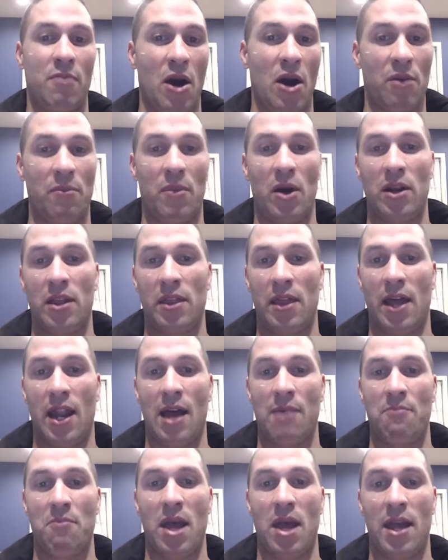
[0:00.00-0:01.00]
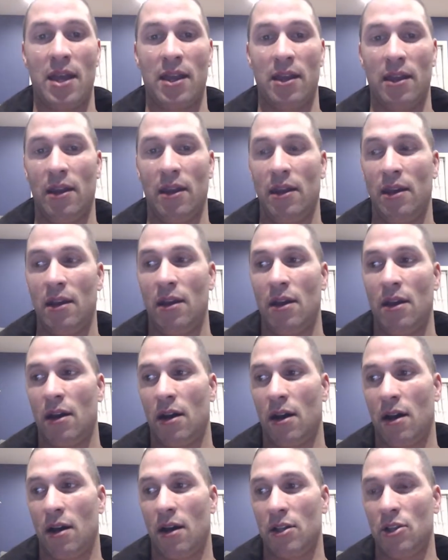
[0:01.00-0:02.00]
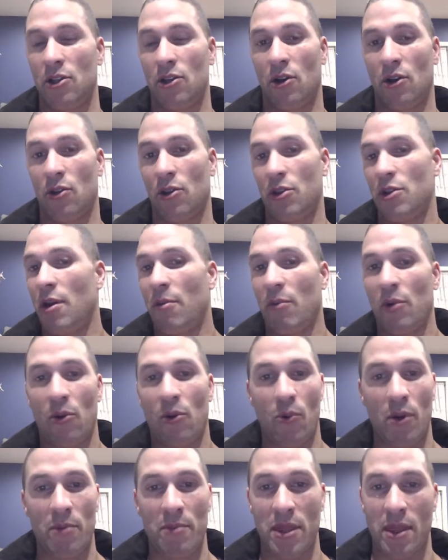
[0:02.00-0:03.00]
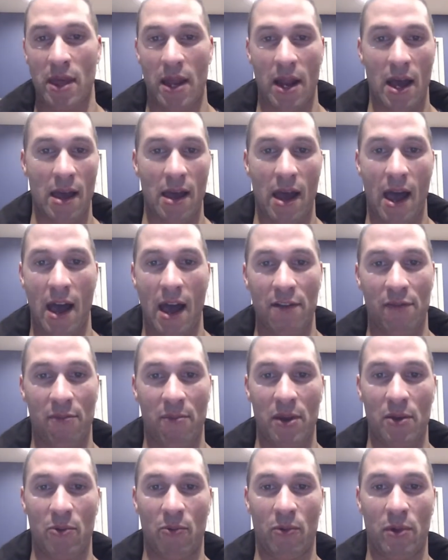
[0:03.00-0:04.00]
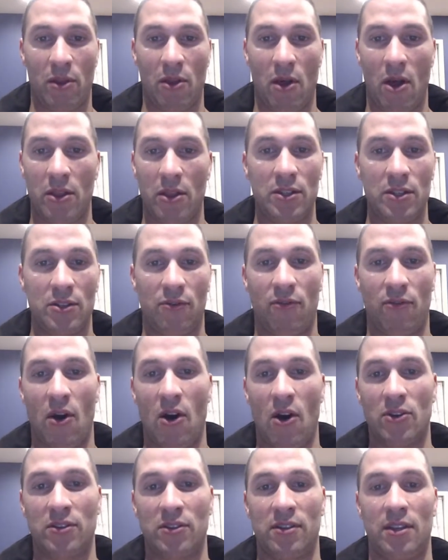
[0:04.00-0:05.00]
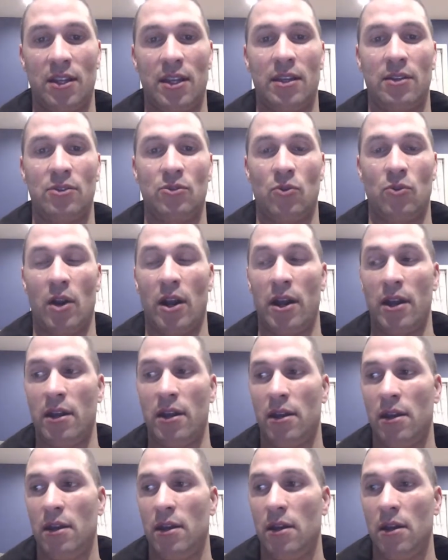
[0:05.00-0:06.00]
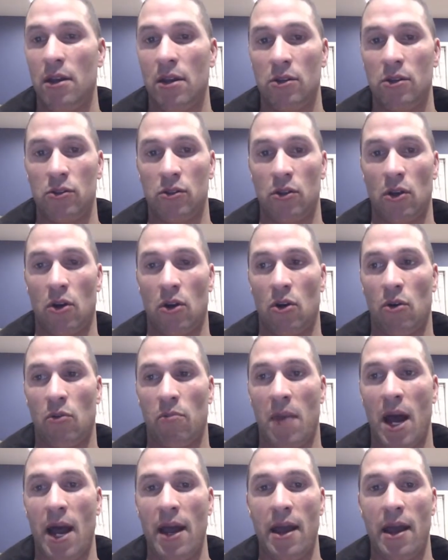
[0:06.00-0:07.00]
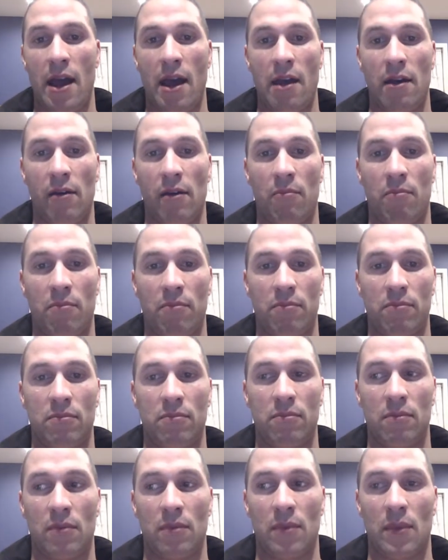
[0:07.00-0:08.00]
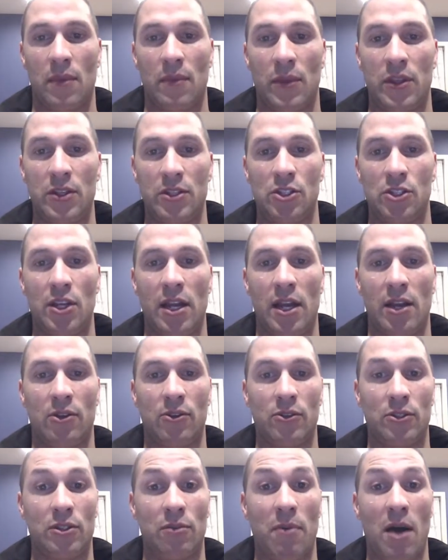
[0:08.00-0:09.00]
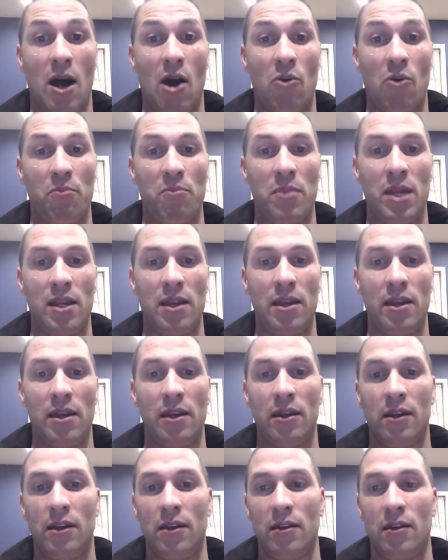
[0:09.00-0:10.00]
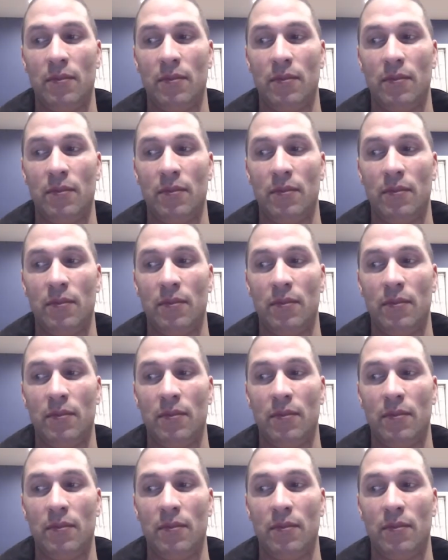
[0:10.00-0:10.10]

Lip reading: the amount of money that I make, the number of women that I've been with, all these false things, right? So this channel is about me